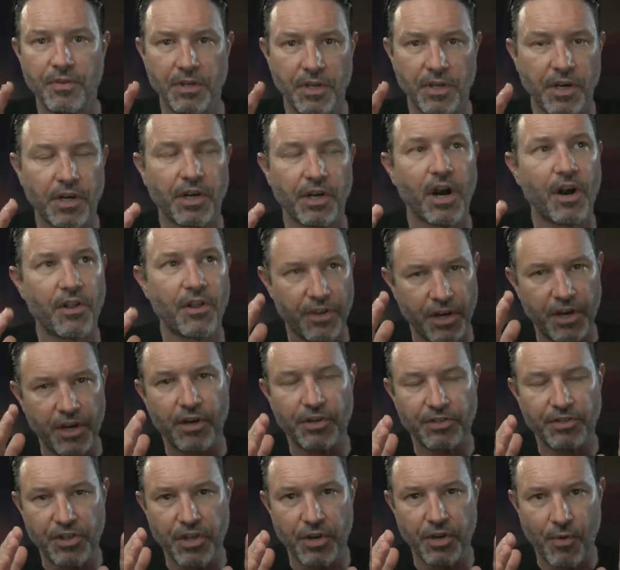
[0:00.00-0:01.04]
here are
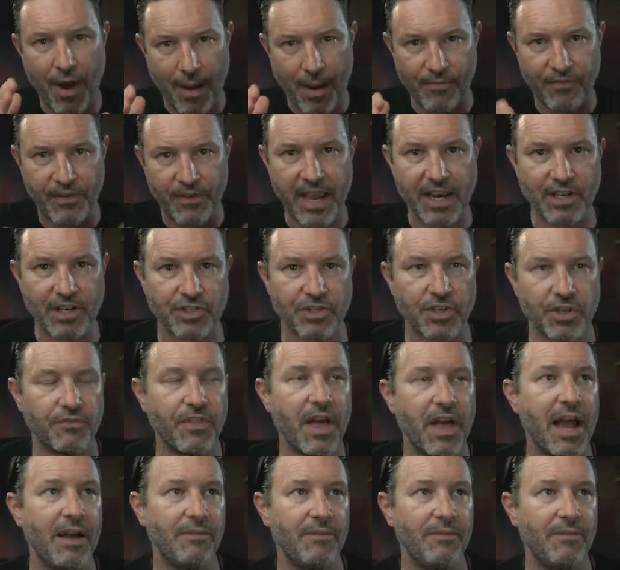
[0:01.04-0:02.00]
here's the ramifications of that.